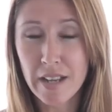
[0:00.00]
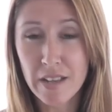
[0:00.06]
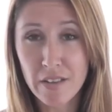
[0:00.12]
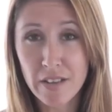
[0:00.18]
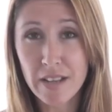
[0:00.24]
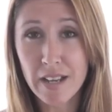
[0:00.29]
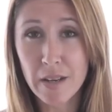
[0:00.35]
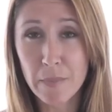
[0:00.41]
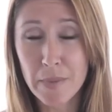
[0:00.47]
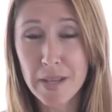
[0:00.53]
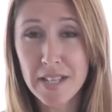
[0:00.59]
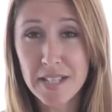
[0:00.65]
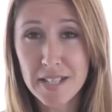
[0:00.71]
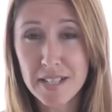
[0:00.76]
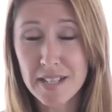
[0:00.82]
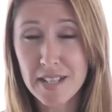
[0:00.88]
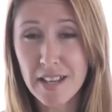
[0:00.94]
and you can kind of
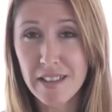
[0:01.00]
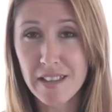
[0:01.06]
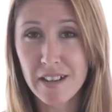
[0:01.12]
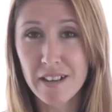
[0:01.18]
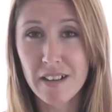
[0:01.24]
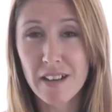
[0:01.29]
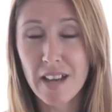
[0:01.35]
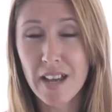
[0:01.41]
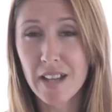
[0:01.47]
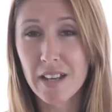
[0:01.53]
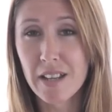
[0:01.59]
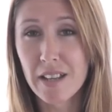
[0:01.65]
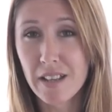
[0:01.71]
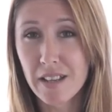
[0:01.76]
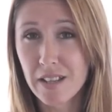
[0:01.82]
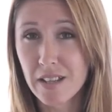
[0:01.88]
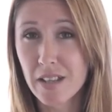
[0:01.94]
piece it together
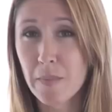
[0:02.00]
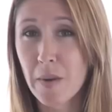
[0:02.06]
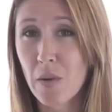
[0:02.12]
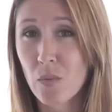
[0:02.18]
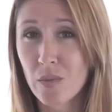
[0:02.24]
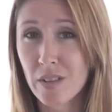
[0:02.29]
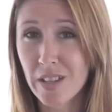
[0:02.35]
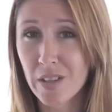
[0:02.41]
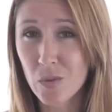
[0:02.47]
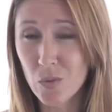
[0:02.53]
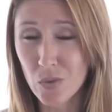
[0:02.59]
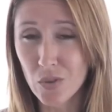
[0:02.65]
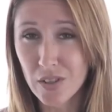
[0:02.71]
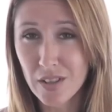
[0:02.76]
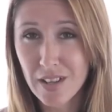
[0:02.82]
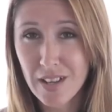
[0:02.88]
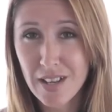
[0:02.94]
and it can come out really
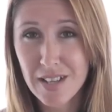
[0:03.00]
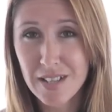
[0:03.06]
cool.